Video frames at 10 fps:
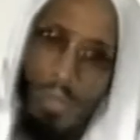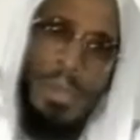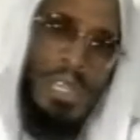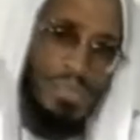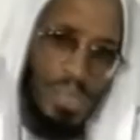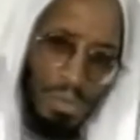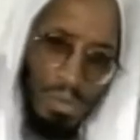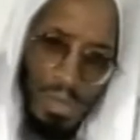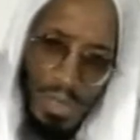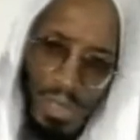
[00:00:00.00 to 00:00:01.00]
How many of
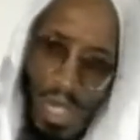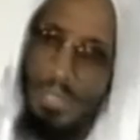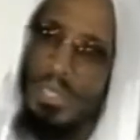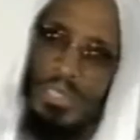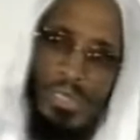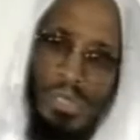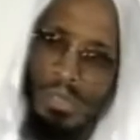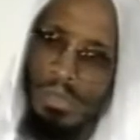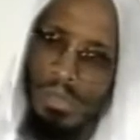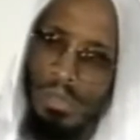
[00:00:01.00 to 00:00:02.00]
you
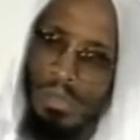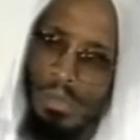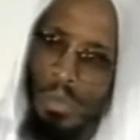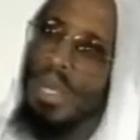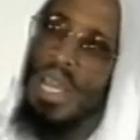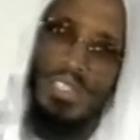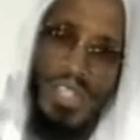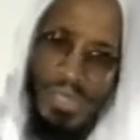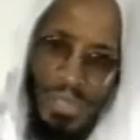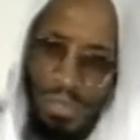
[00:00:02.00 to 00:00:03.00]
understood what I
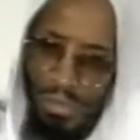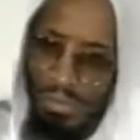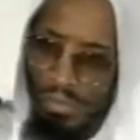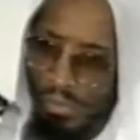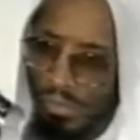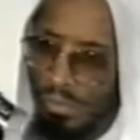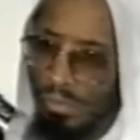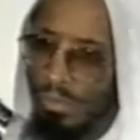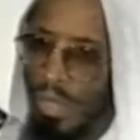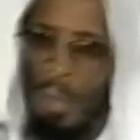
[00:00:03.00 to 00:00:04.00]
said to you?
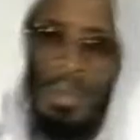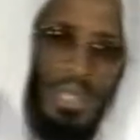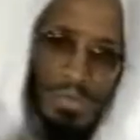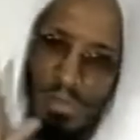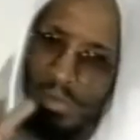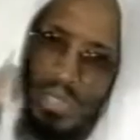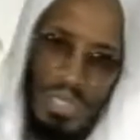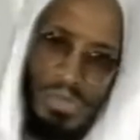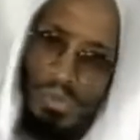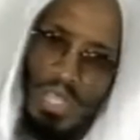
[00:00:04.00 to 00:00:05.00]
How many of you?
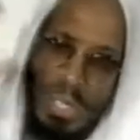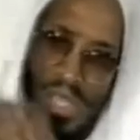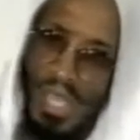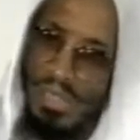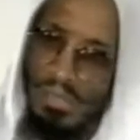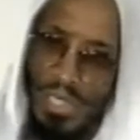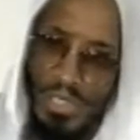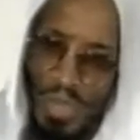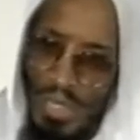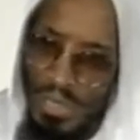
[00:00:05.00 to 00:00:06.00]
Just raise your hand
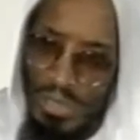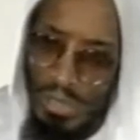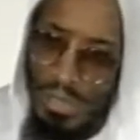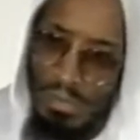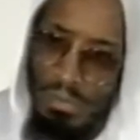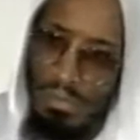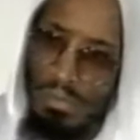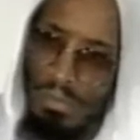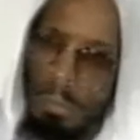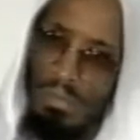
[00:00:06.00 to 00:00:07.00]
that you understood.
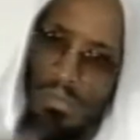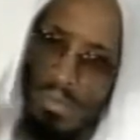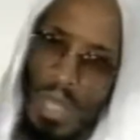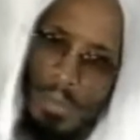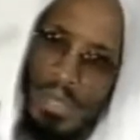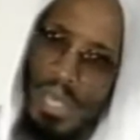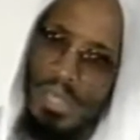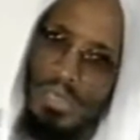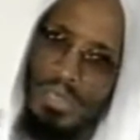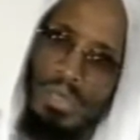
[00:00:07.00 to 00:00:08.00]
How many
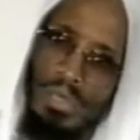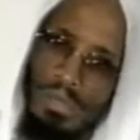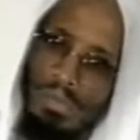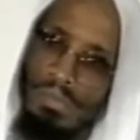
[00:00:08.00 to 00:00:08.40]
understood?